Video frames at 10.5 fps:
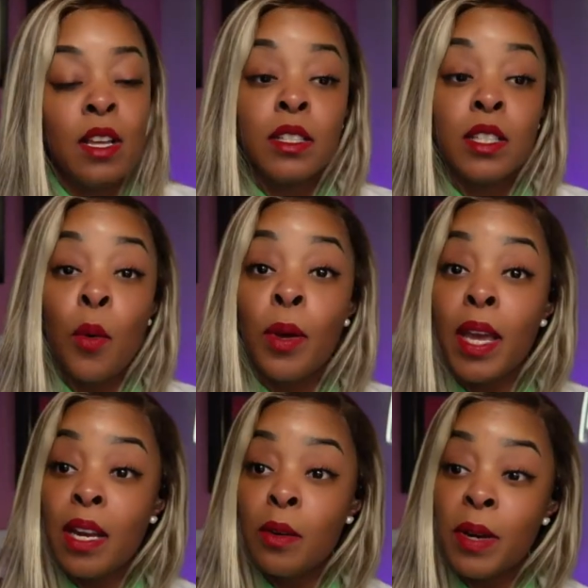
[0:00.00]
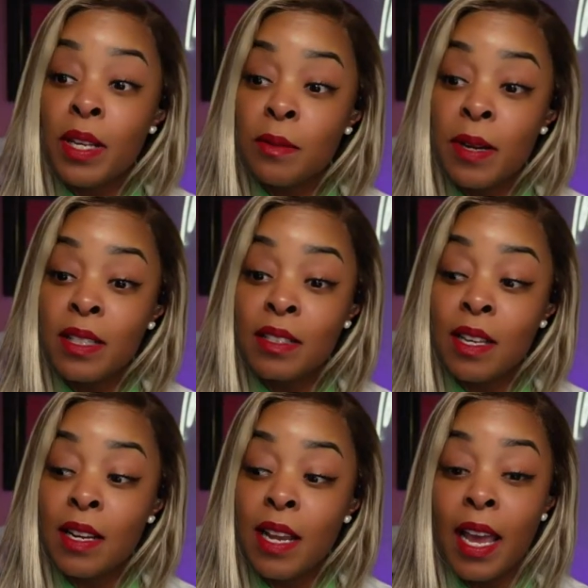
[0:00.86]
so we had the resurrection
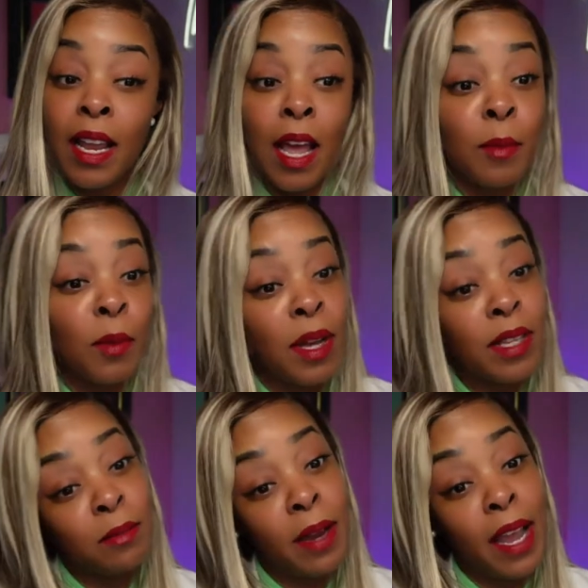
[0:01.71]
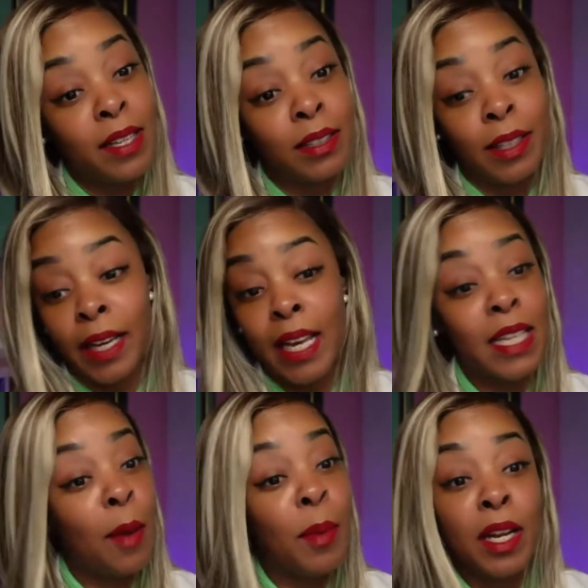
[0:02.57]
Sunday, and I'm the resurrection. I guess
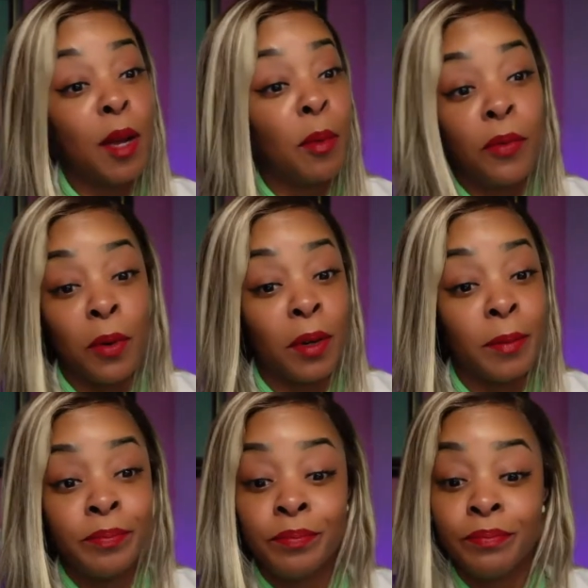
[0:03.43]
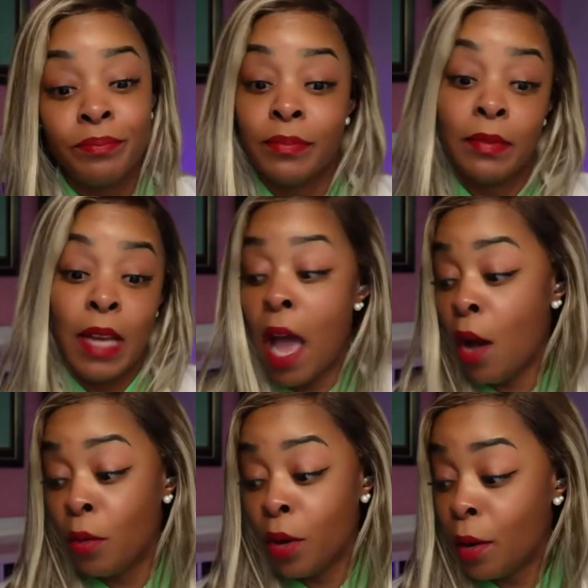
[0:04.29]
I've been here before. I
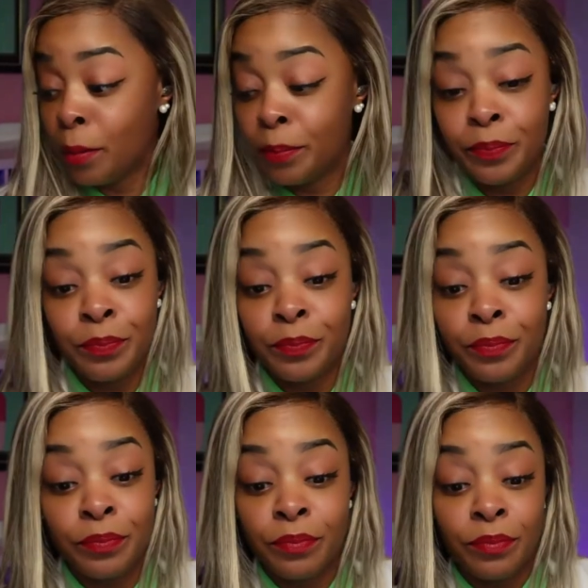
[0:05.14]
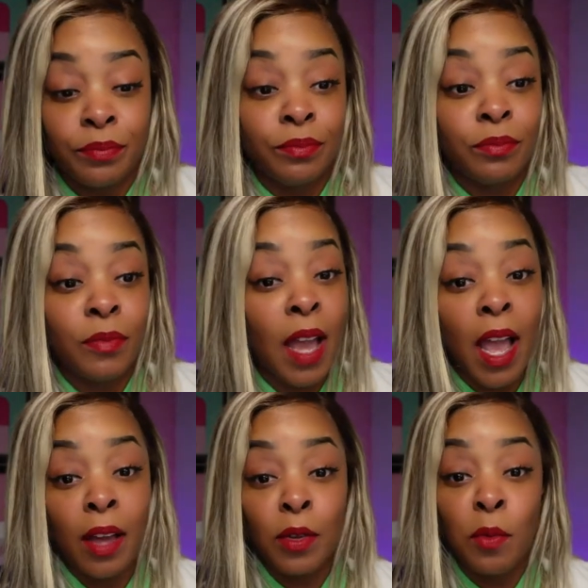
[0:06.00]
don't know
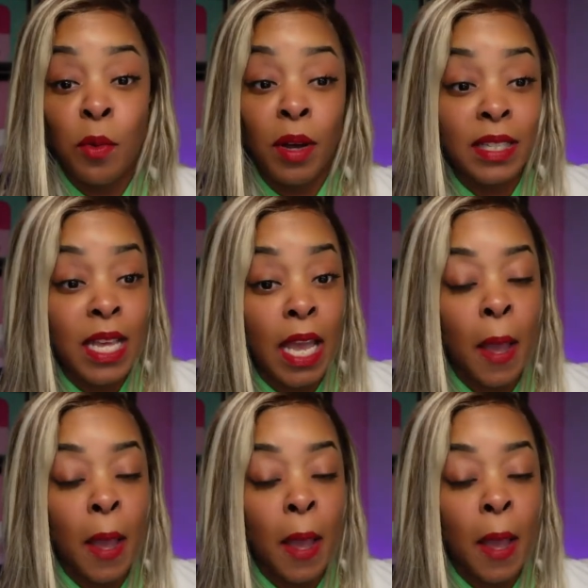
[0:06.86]
however you want to take it.